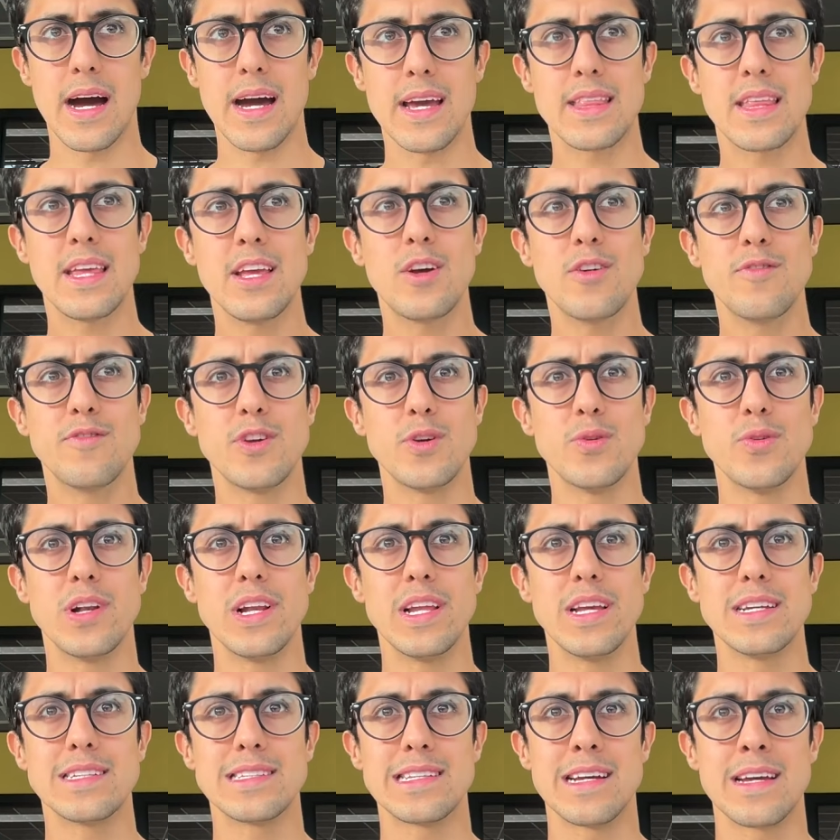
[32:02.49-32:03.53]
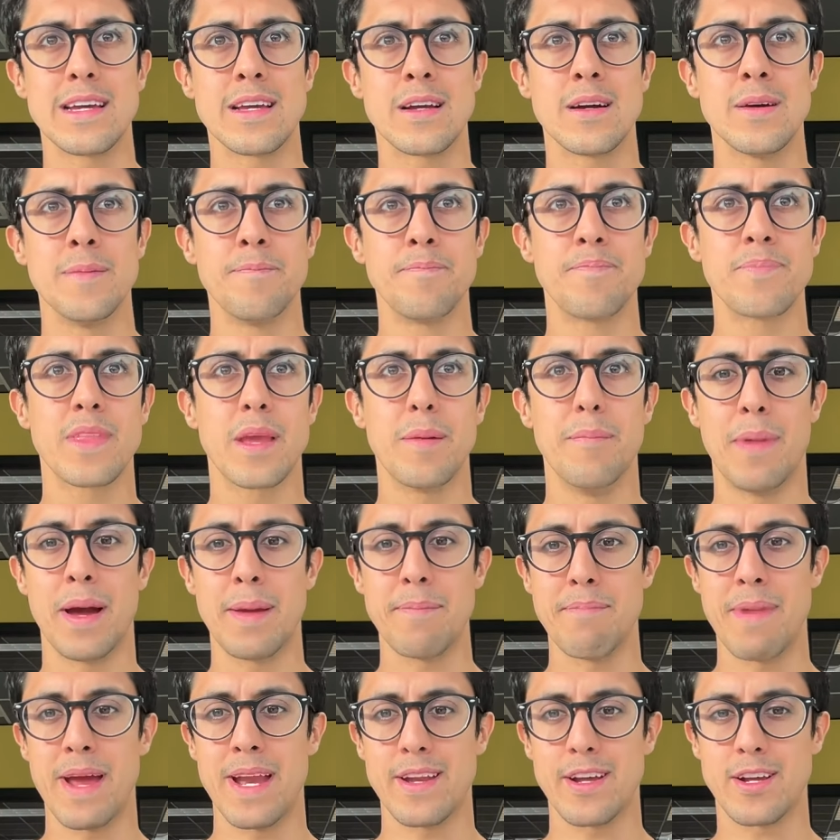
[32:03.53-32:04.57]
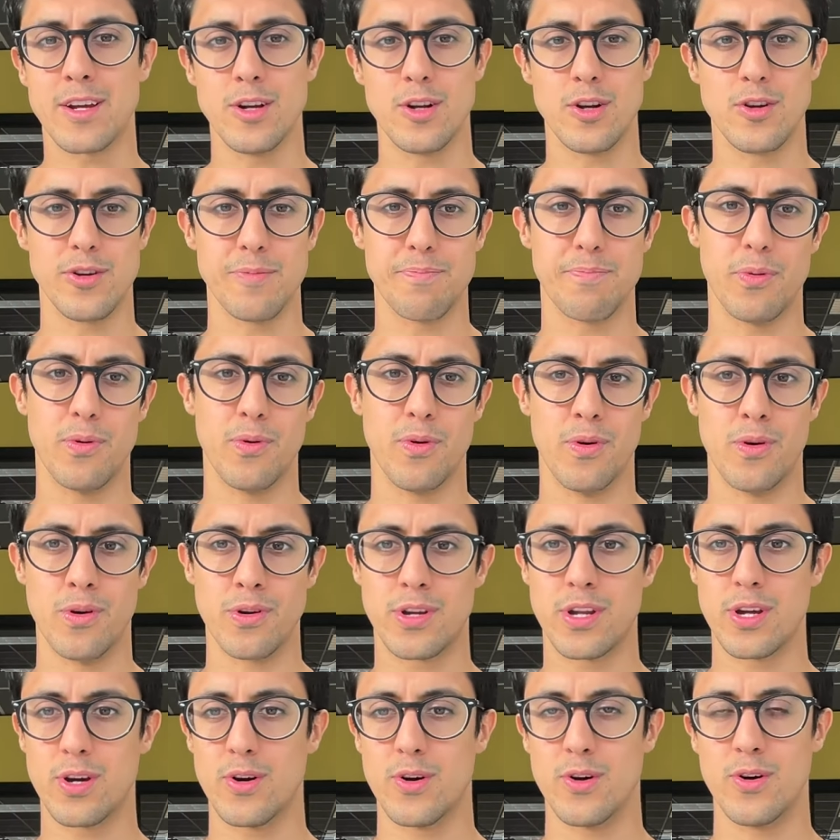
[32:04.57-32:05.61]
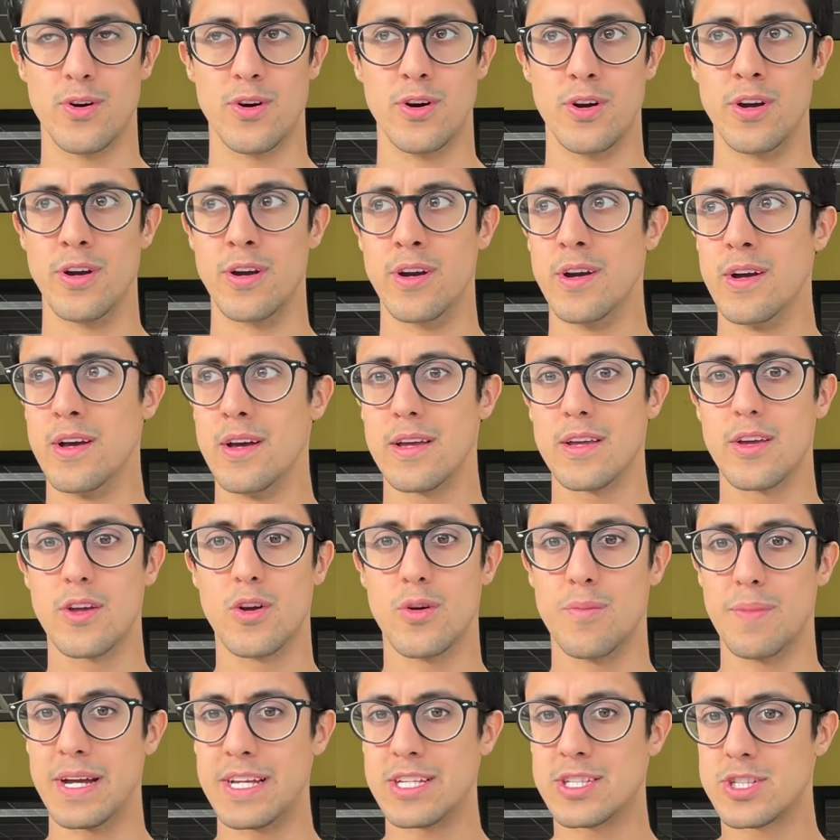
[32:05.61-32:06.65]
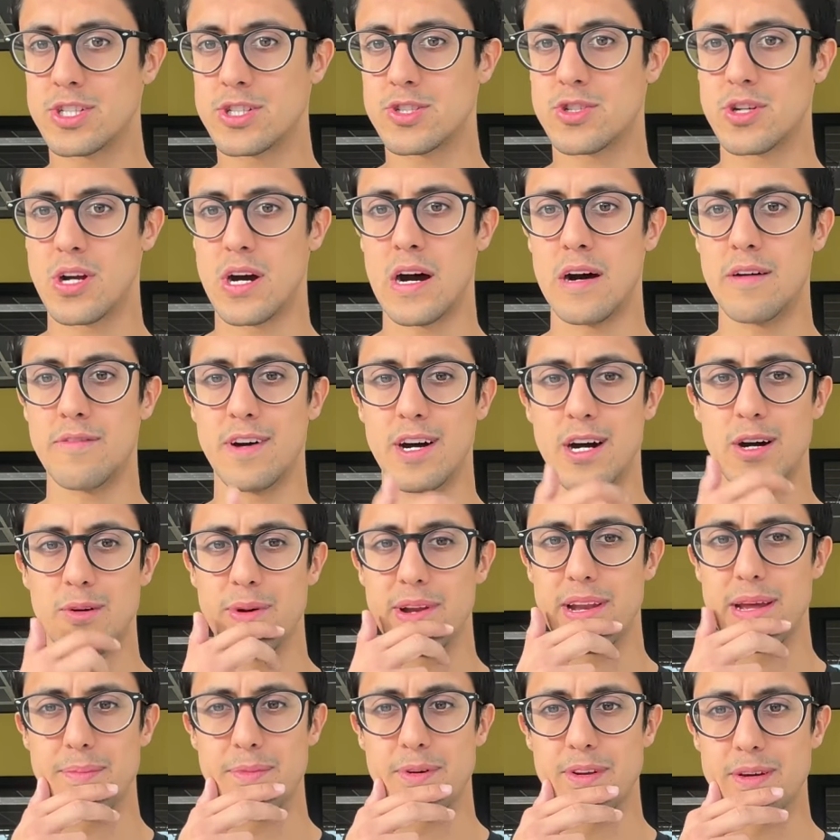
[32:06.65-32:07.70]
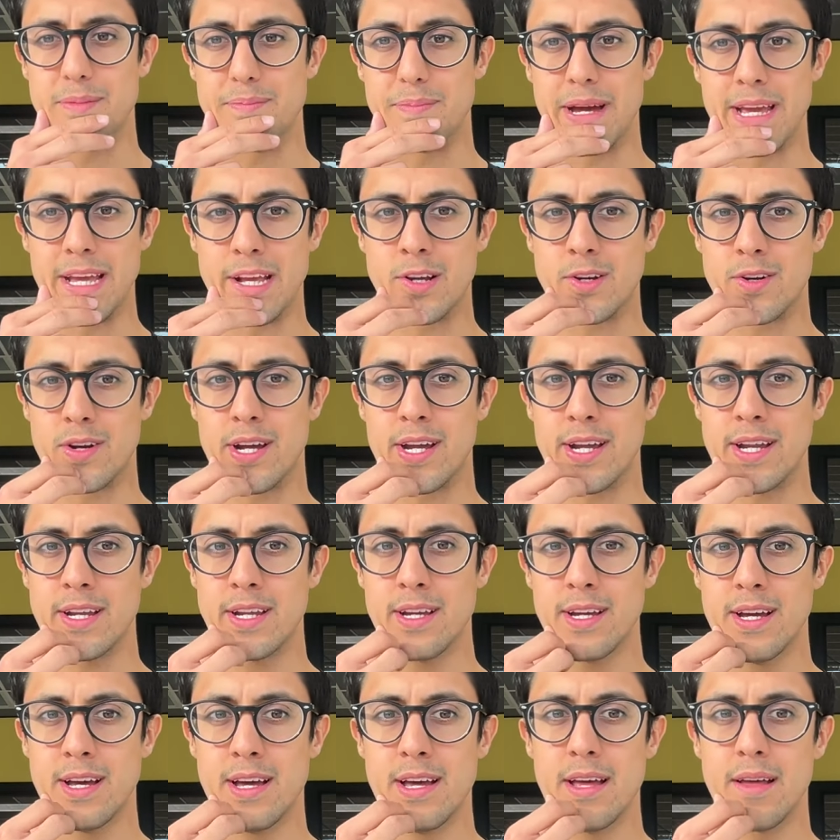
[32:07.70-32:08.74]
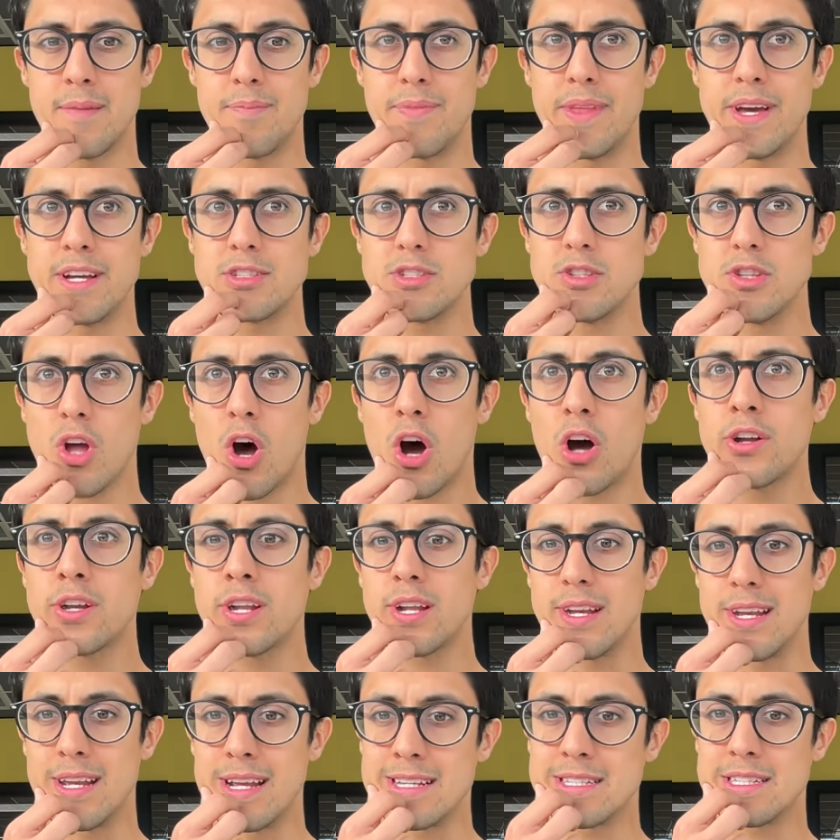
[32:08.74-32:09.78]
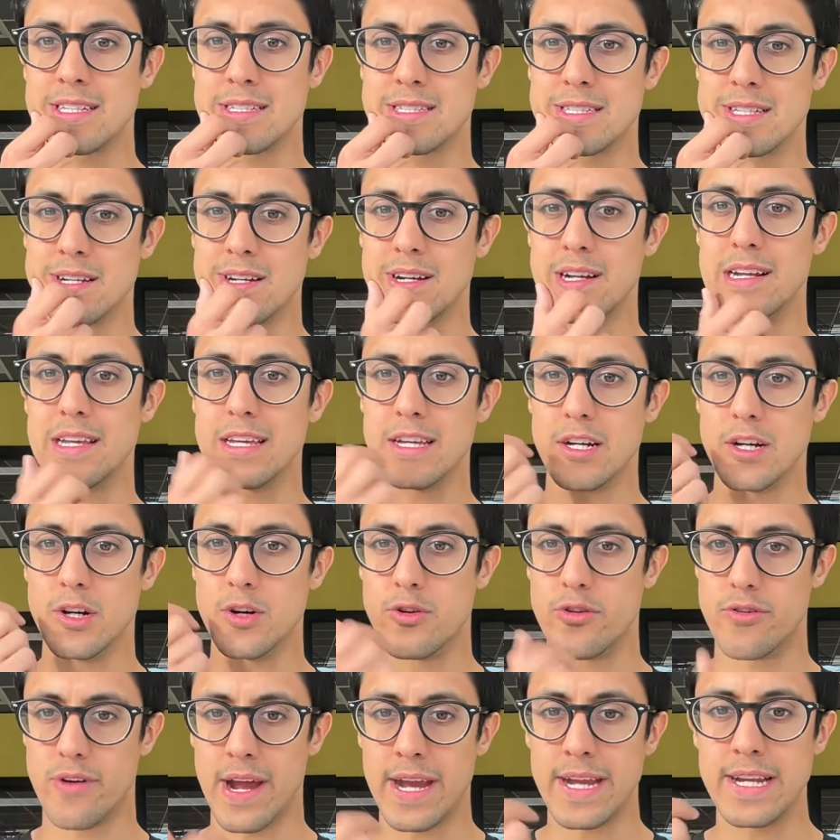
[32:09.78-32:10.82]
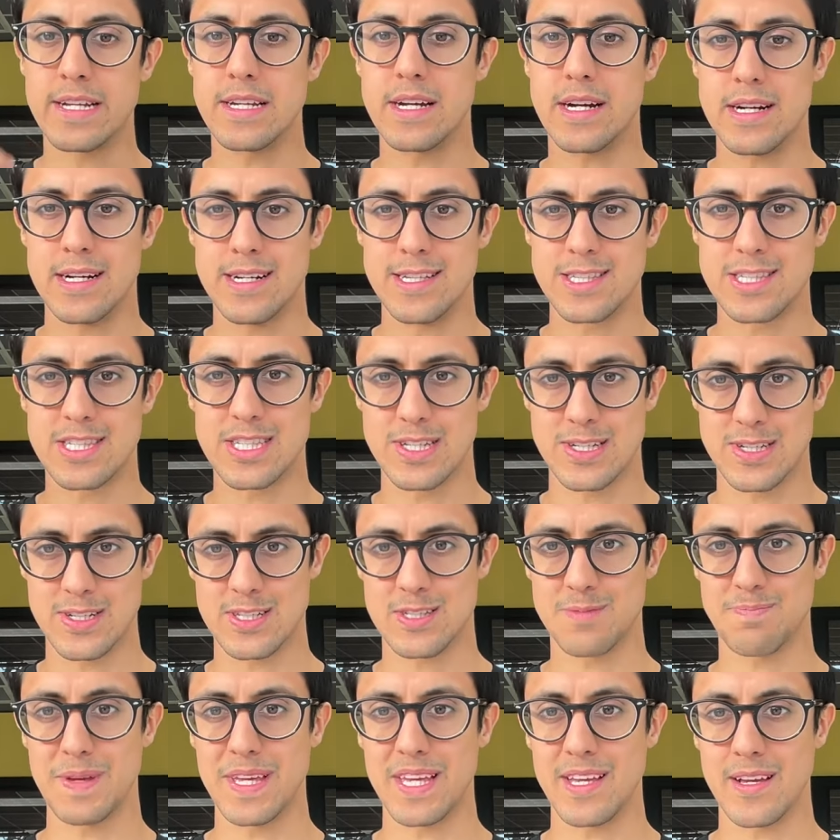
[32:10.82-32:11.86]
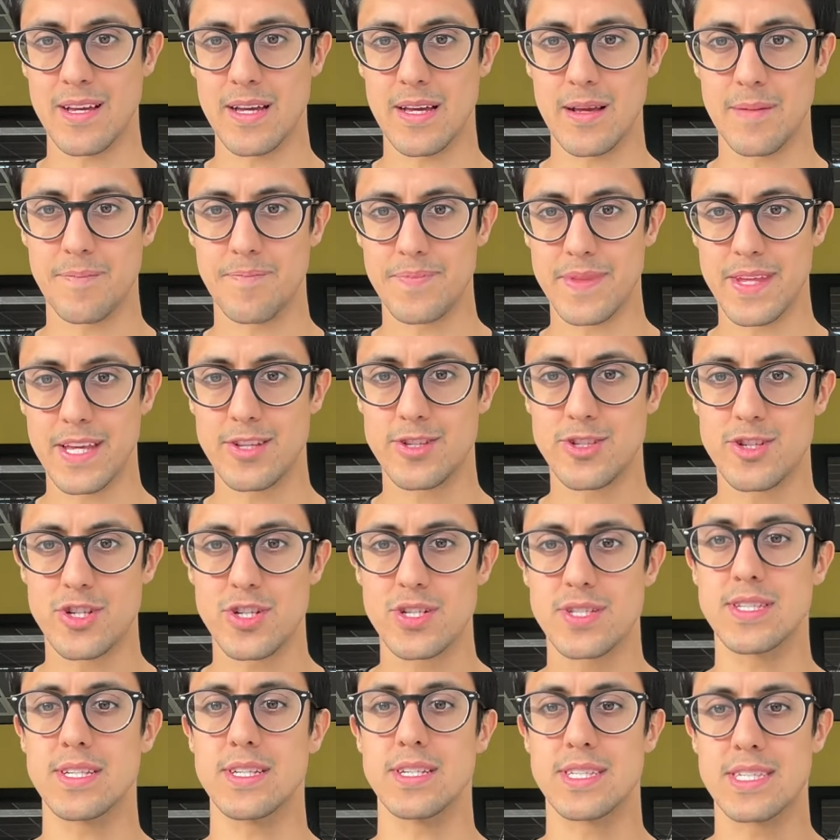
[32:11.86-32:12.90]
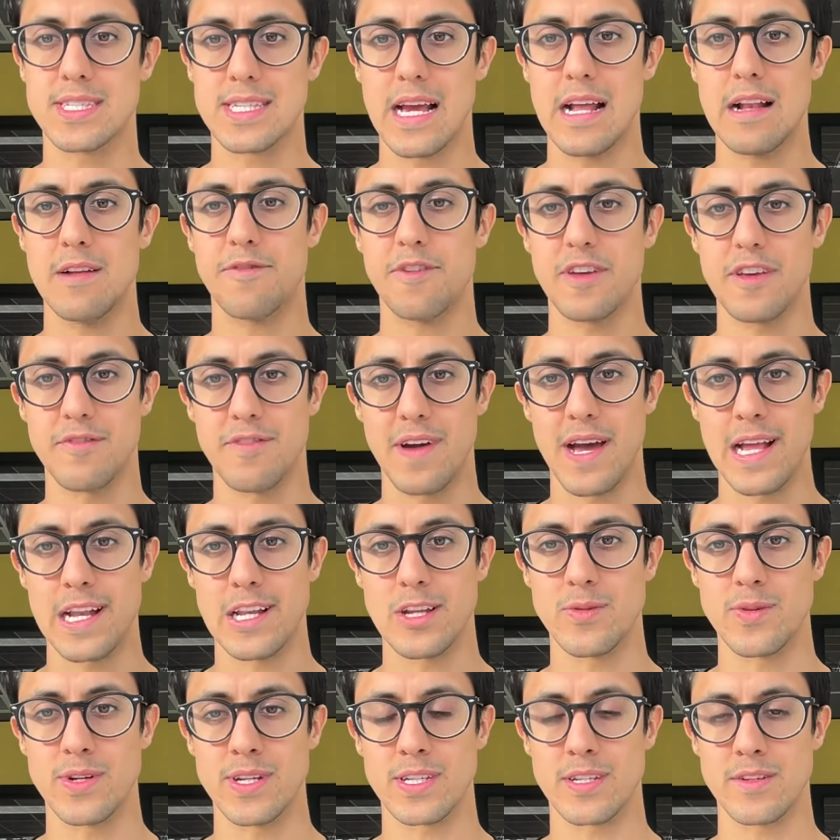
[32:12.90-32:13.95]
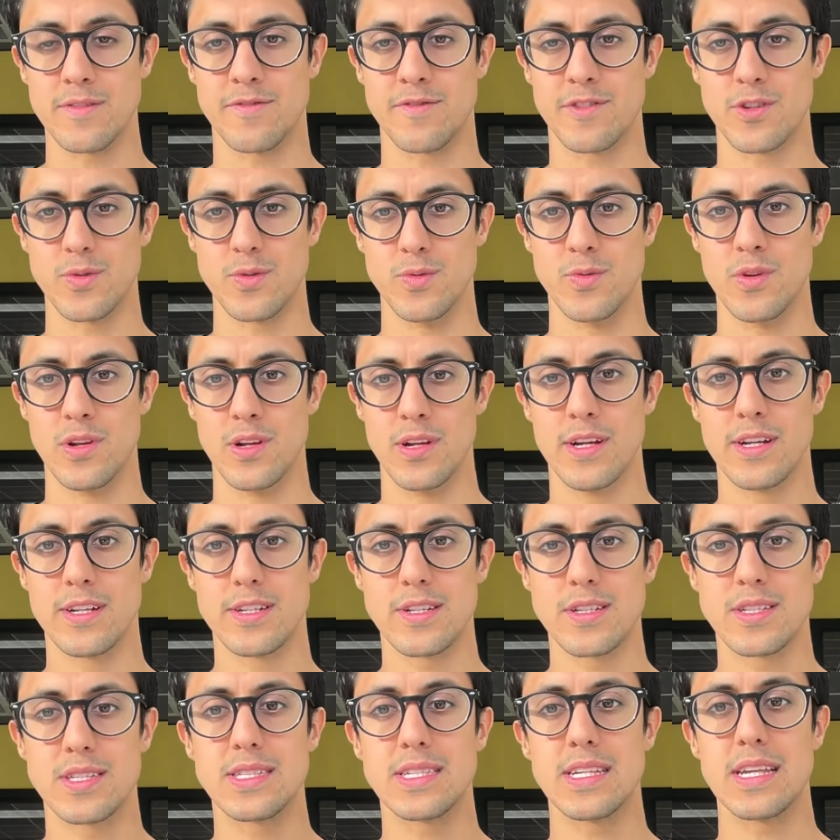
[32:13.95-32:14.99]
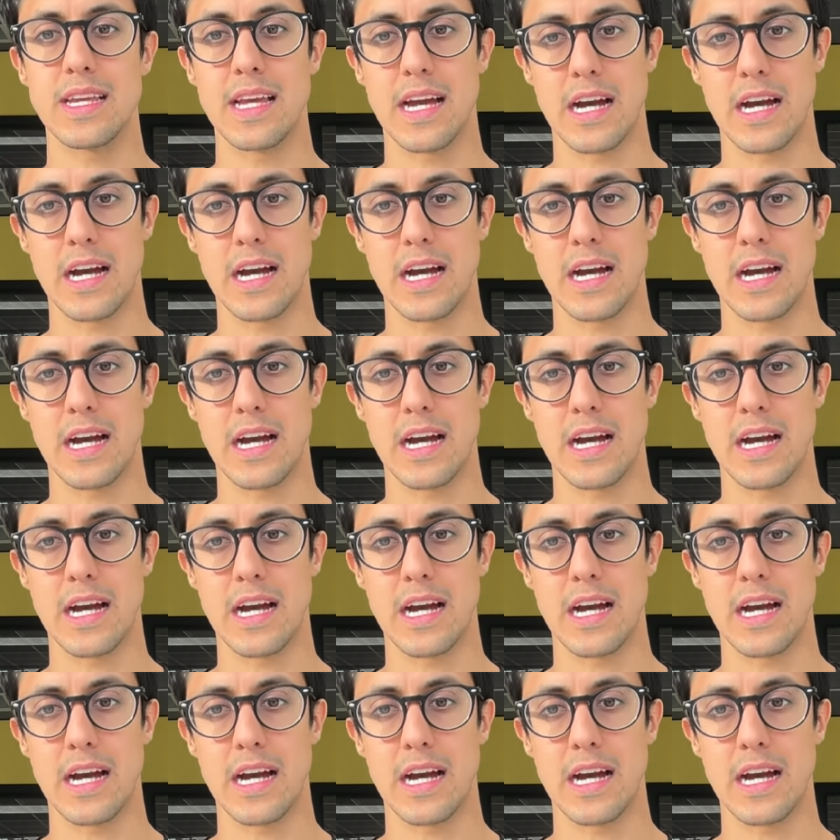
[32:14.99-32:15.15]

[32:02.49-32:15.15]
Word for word: I think of Yoodli as like my medical report or, you know, my Strava when I'm on a bike ride. There's not necessarily a right answer to speaking. It's just a self-evaluative tool to see